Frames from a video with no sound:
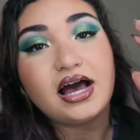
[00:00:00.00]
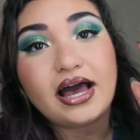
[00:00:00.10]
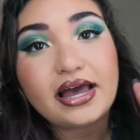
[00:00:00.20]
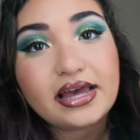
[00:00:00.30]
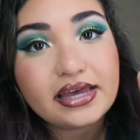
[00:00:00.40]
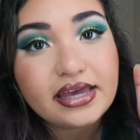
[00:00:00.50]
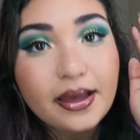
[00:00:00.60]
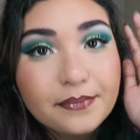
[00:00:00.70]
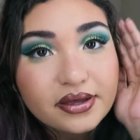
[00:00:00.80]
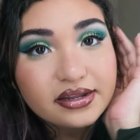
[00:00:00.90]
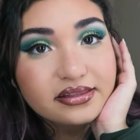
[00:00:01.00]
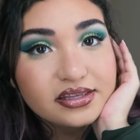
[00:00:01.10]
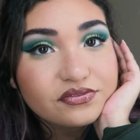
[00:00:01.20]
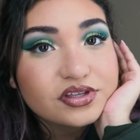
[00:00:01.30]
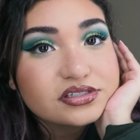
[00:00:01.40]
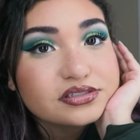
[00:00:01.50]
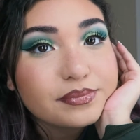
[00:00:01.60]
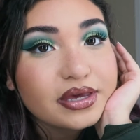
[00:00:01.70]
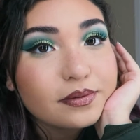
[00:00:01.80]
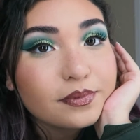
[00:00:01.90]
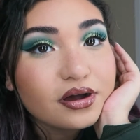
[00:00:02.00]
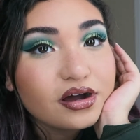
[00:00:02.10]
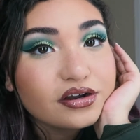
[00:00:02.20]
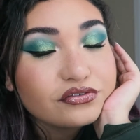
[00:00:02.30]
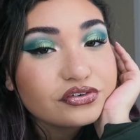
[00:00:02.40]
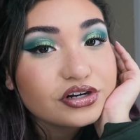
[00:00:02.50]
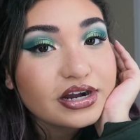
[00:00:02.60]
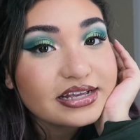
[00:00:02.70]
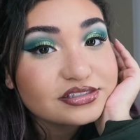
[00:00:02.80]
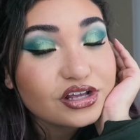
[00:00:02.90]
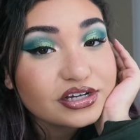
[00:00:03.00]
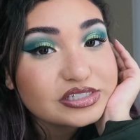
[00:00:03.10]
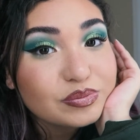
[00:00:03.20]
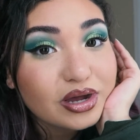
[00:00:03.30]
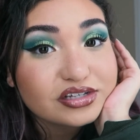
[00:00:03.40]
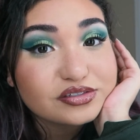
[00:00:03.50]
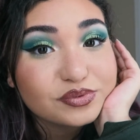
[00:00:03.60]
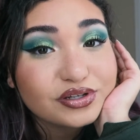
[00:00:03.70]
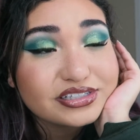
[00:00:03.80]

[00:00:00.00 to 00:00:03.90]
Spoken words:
I am gonna leave this makeup on for as long as possible.